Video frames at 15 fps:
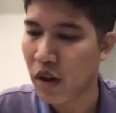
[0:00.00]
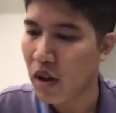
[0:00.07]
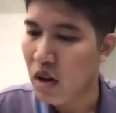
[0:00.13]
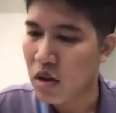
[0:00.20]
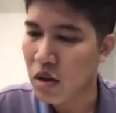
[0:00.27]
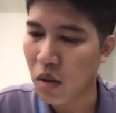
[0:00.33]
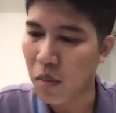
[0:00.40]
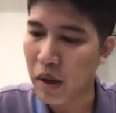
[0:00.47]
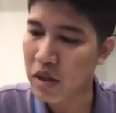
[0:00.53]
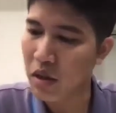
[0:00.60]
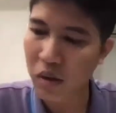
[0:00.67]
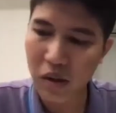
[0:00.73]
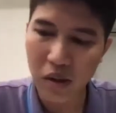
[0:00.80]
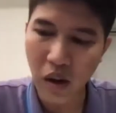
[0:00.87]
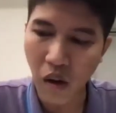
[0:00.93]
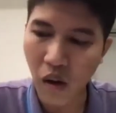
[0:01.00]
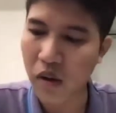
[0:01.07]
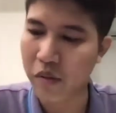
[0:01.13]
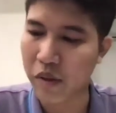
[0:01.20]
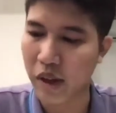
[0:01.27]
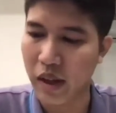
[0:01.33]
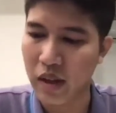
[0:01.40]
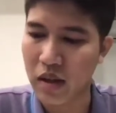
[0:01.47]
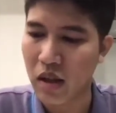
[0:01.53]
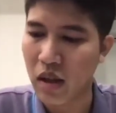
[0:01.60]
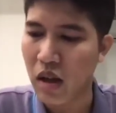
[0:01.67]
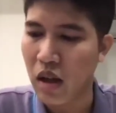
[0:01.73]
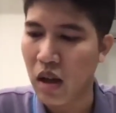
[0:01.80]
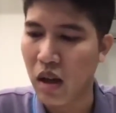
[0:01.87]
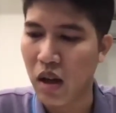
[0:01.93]
So based on all of this,
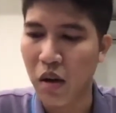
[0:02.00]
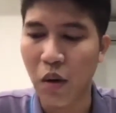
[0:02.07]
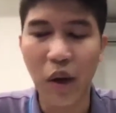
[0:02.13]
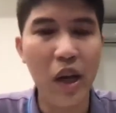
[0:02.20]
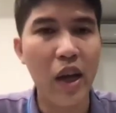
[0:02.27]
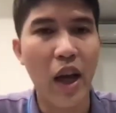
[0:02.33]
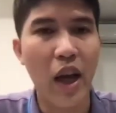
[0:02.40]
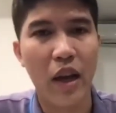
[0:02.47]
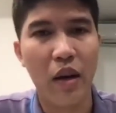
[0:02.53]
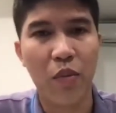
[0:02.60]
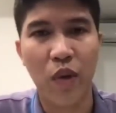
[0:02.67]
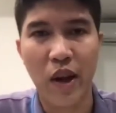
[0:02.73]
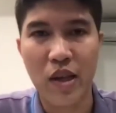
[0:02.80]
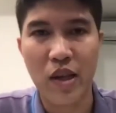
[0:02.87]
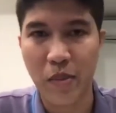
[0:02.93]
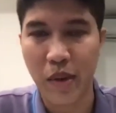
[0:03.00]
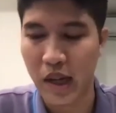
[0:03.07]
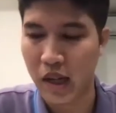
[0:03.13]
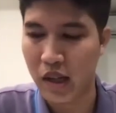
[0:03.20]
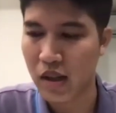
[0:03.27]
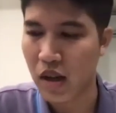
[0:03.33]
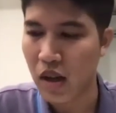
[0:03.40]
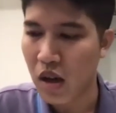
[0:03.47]
looking at waste bins,